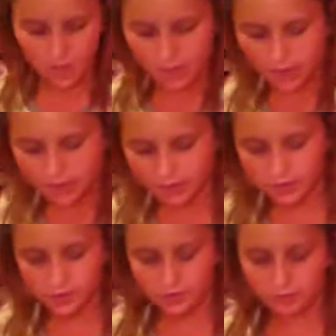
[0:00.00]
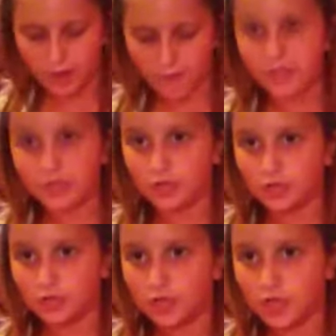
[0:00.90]
And I didn't unwrap it
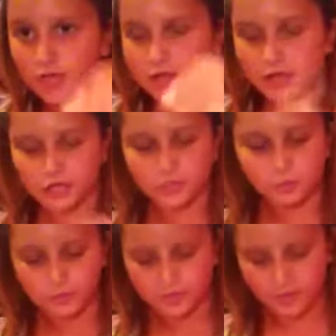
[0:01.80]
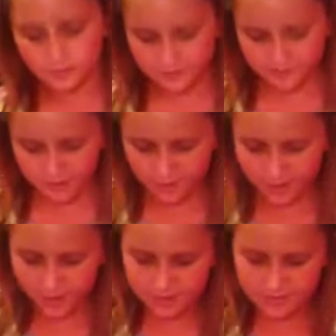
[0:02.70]
good, and then I just pulled it out so that way
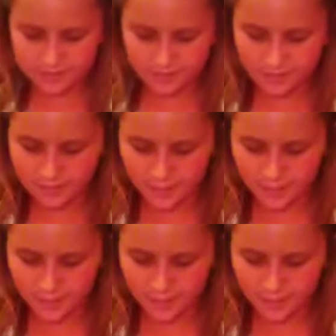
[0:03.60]
I could stick it